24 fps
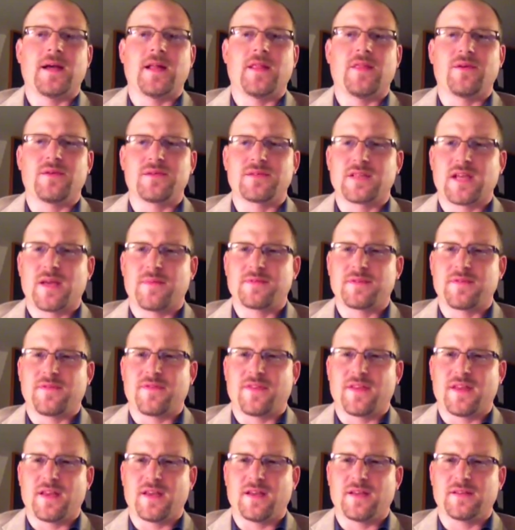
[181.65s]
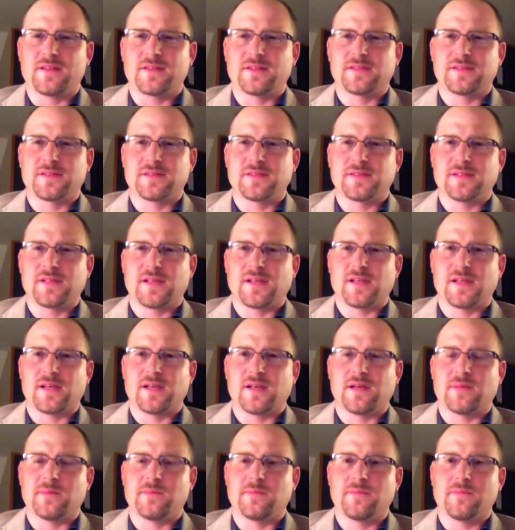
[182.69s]
Those types of things
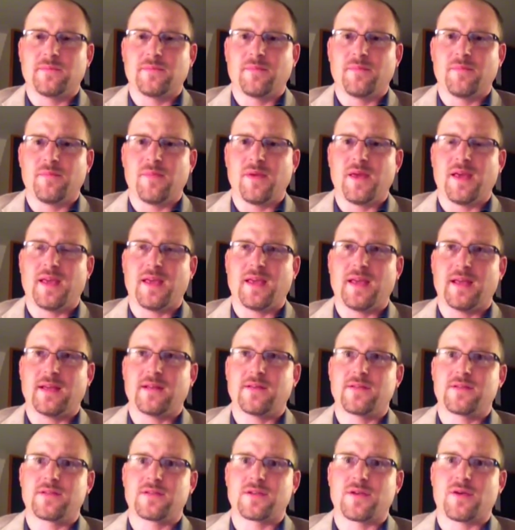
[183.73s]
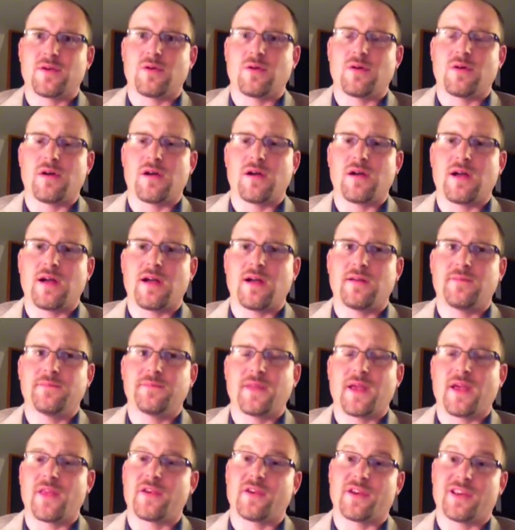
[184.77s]
make it so
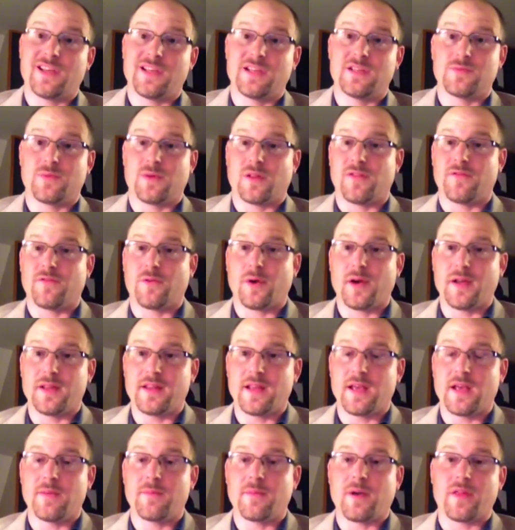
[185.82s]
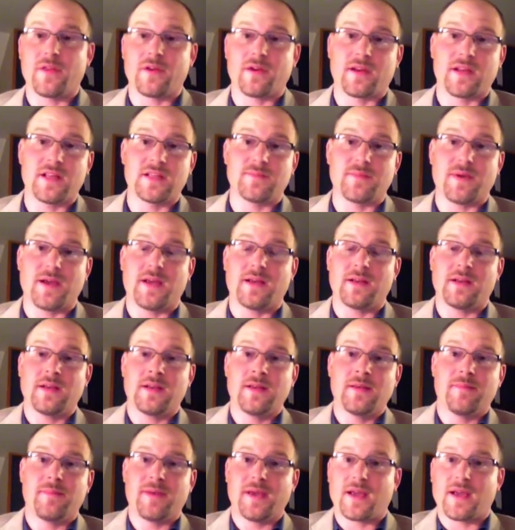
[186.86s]
other kids will avoid them. Other kids might
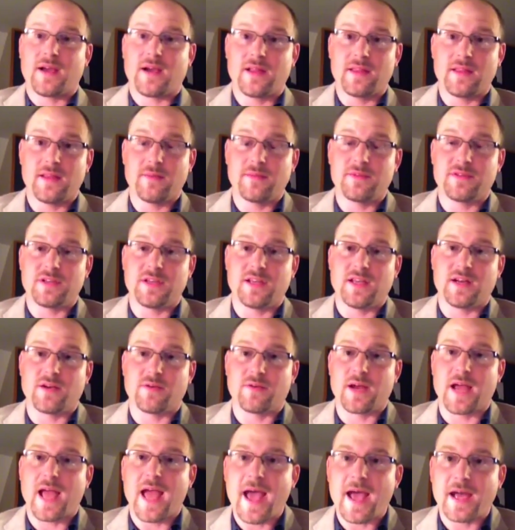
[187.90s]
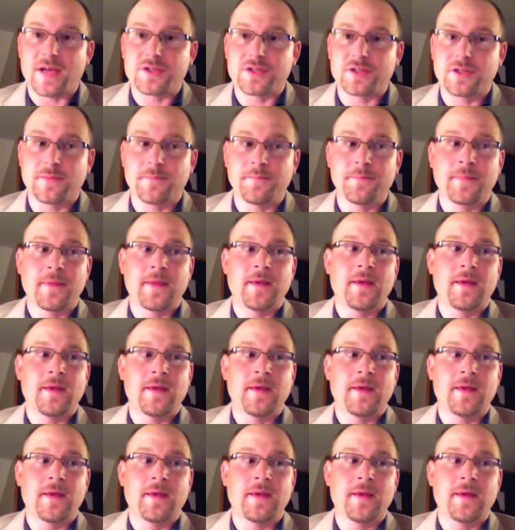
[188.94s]
pick on them to get a reaction.